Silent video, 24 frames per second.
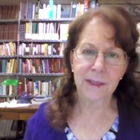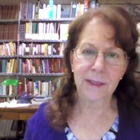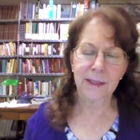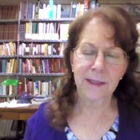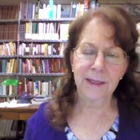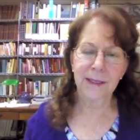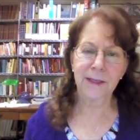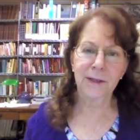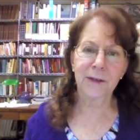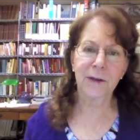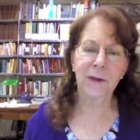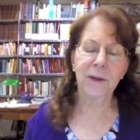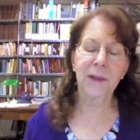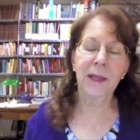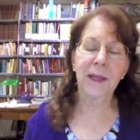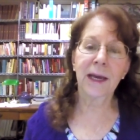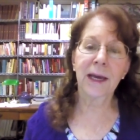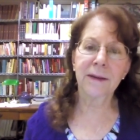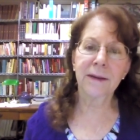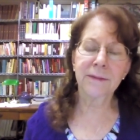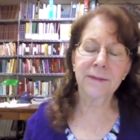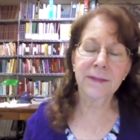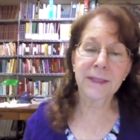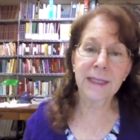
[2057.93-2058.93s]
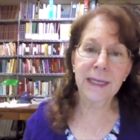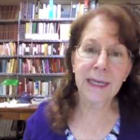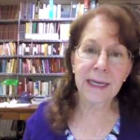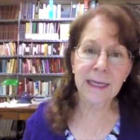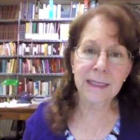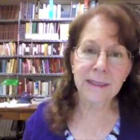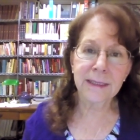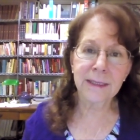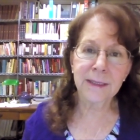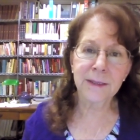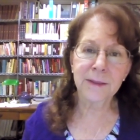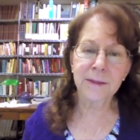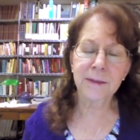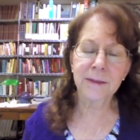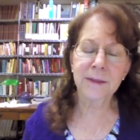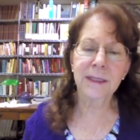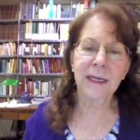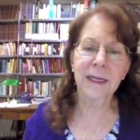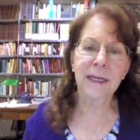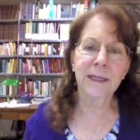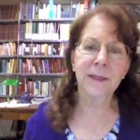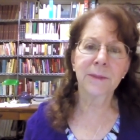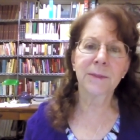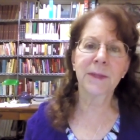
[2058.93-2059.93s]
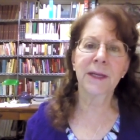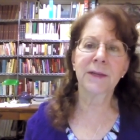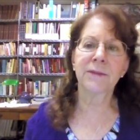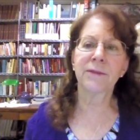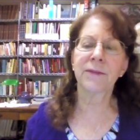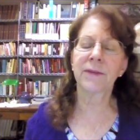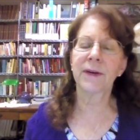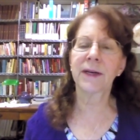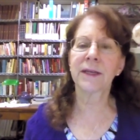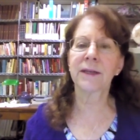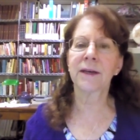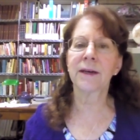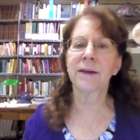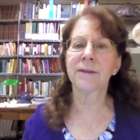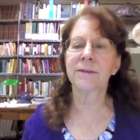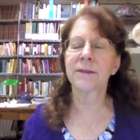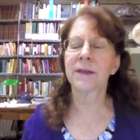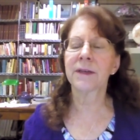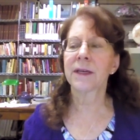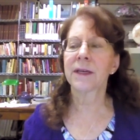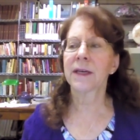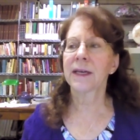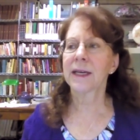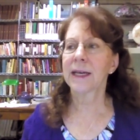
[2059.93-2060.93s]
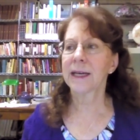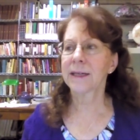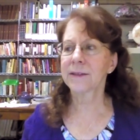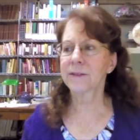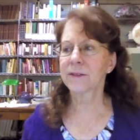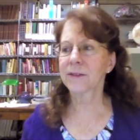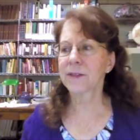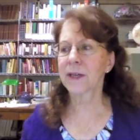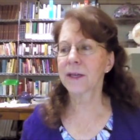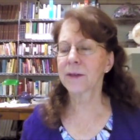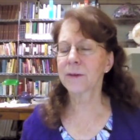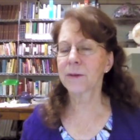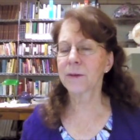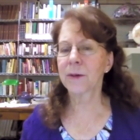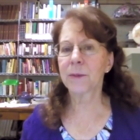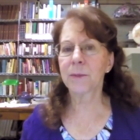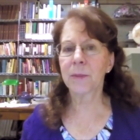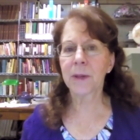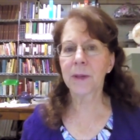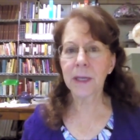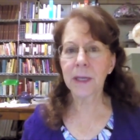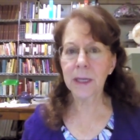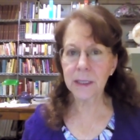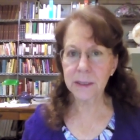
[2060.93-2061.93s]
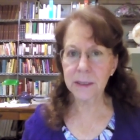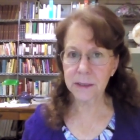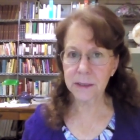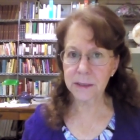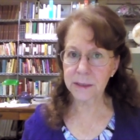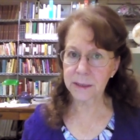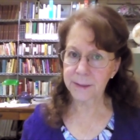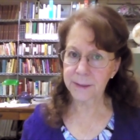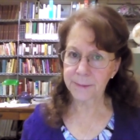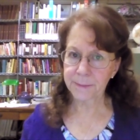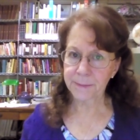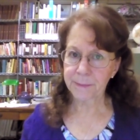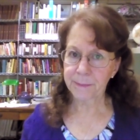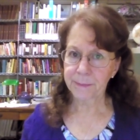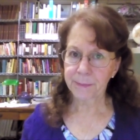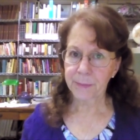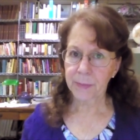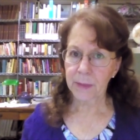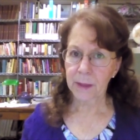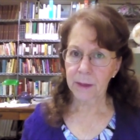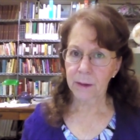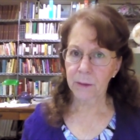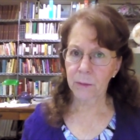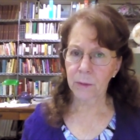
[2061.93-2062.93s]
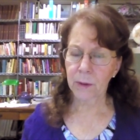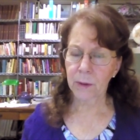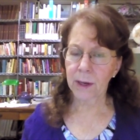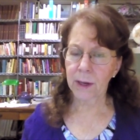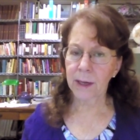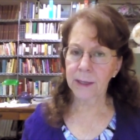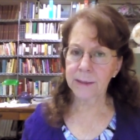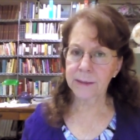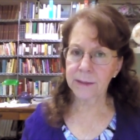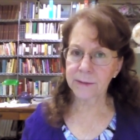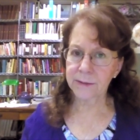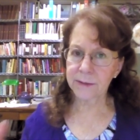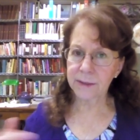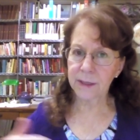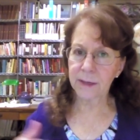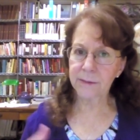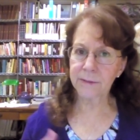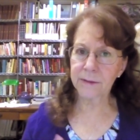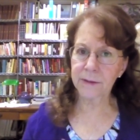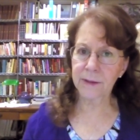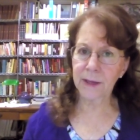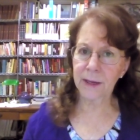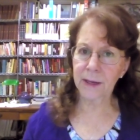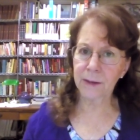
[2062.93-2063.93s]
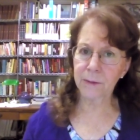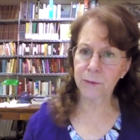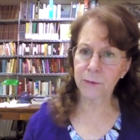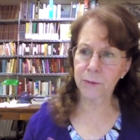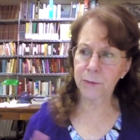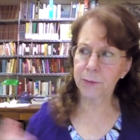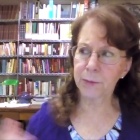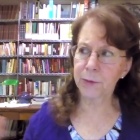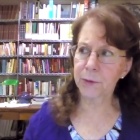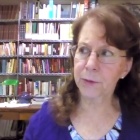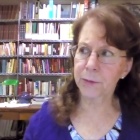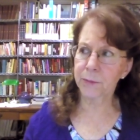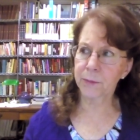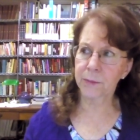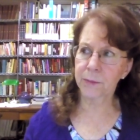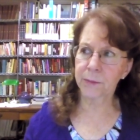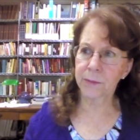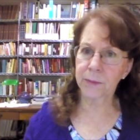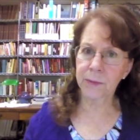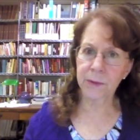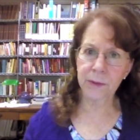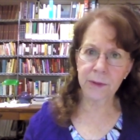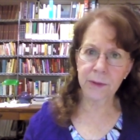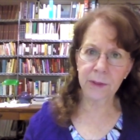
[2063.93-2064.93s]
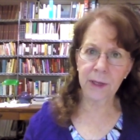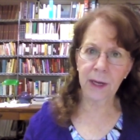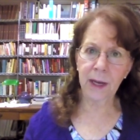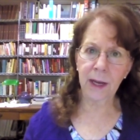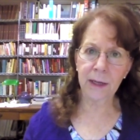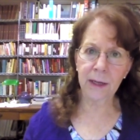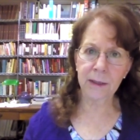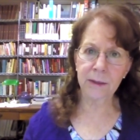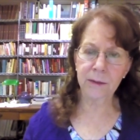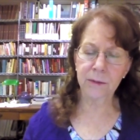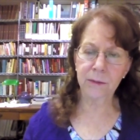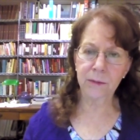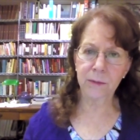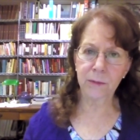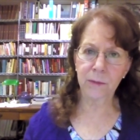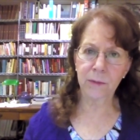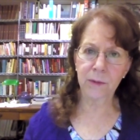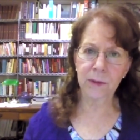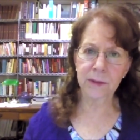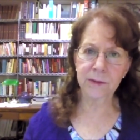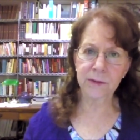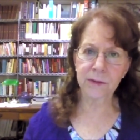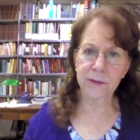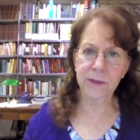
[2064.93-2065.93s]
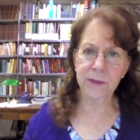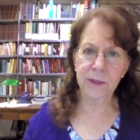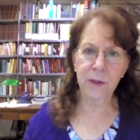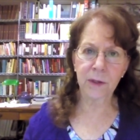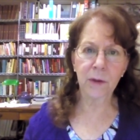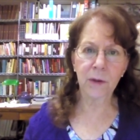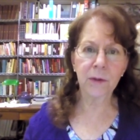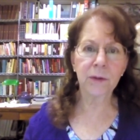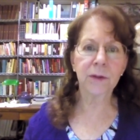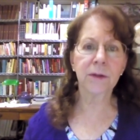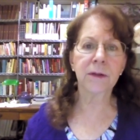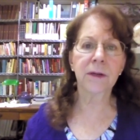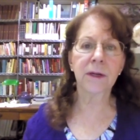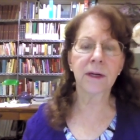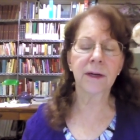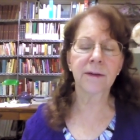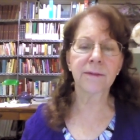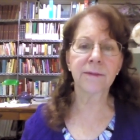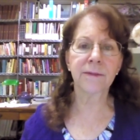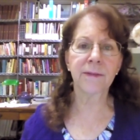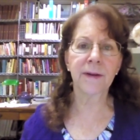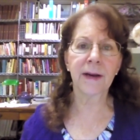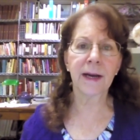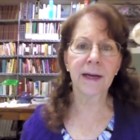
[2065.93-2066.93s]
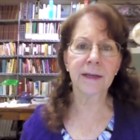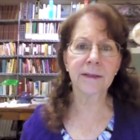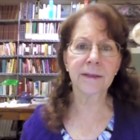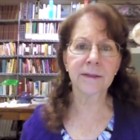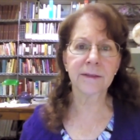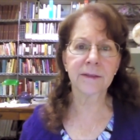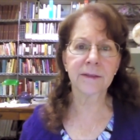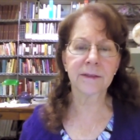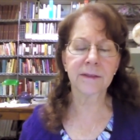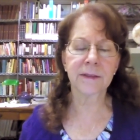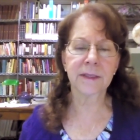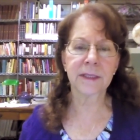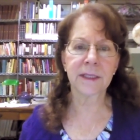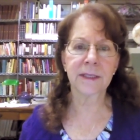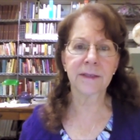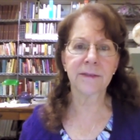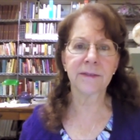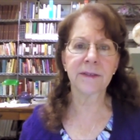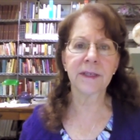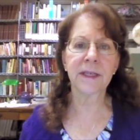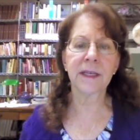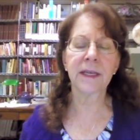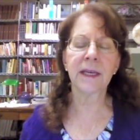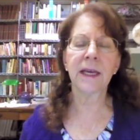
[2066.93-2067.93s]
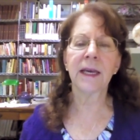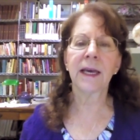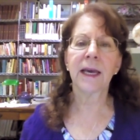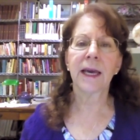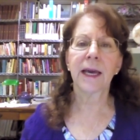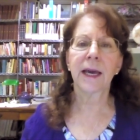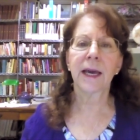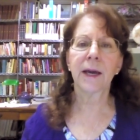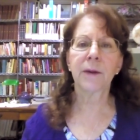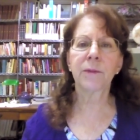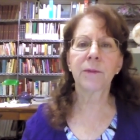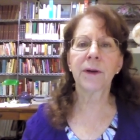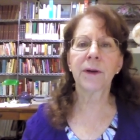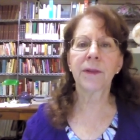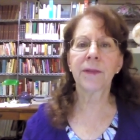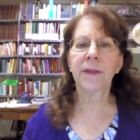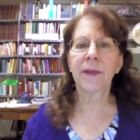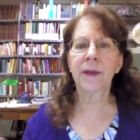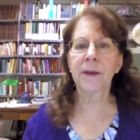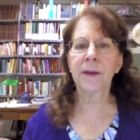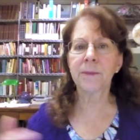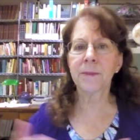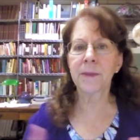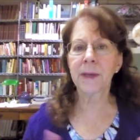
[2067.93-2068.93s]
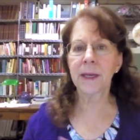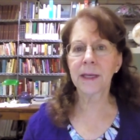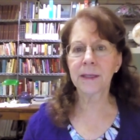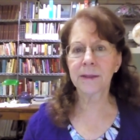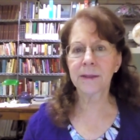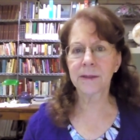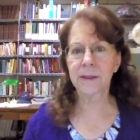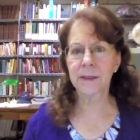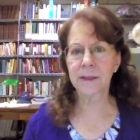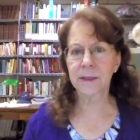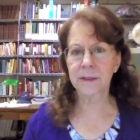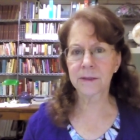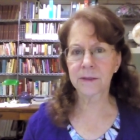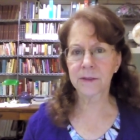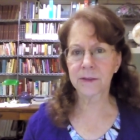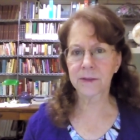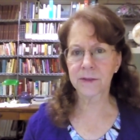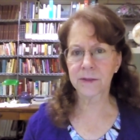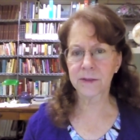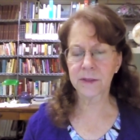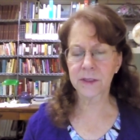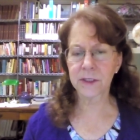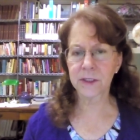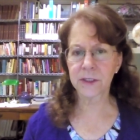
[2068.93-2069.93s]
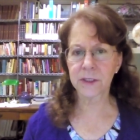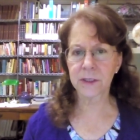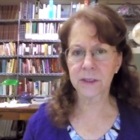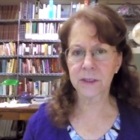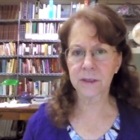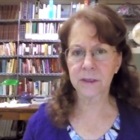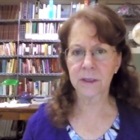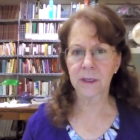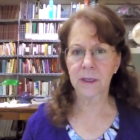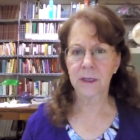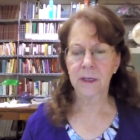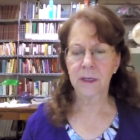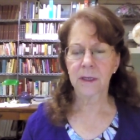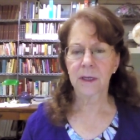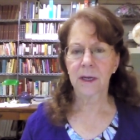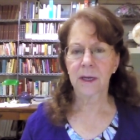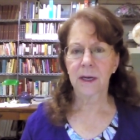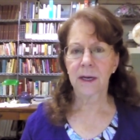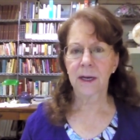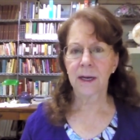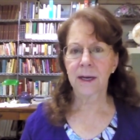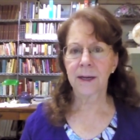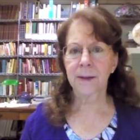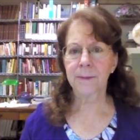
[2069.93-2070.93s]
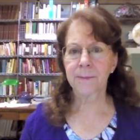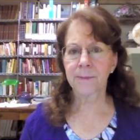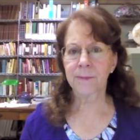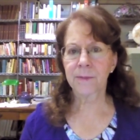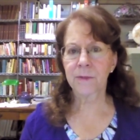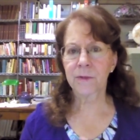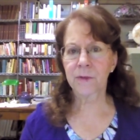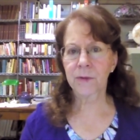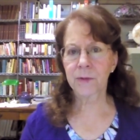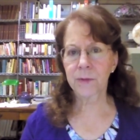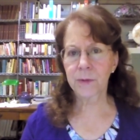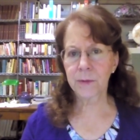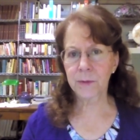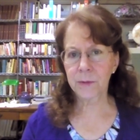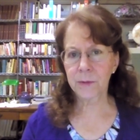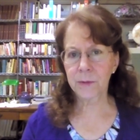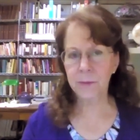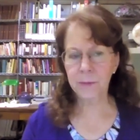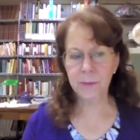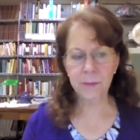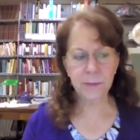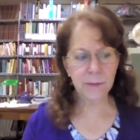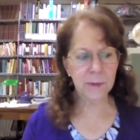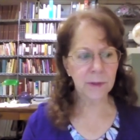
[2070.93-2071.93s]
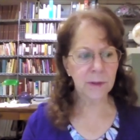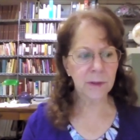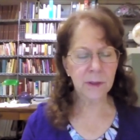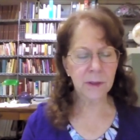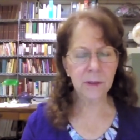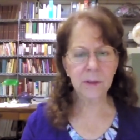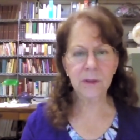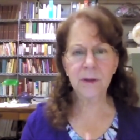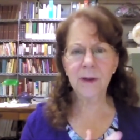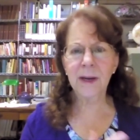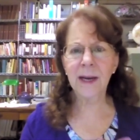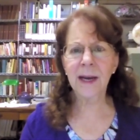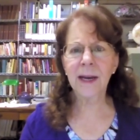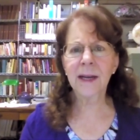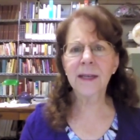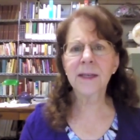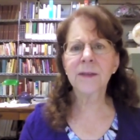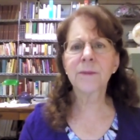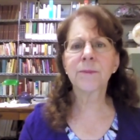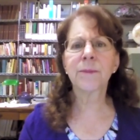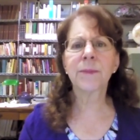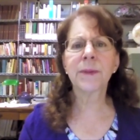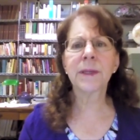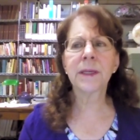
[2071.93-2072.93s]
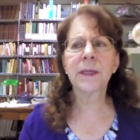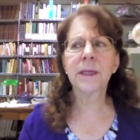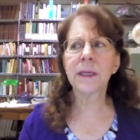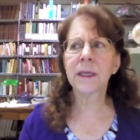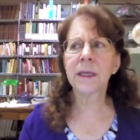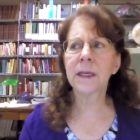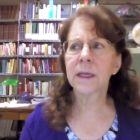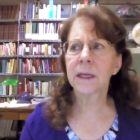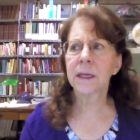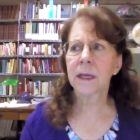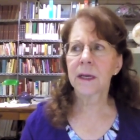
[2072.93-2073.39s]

you know, laughed at and kind of made fun of, etc. But I discovered that Rupert Murdoch was the owner of Fox TV, and when they made their decision um, to, you know, kind of be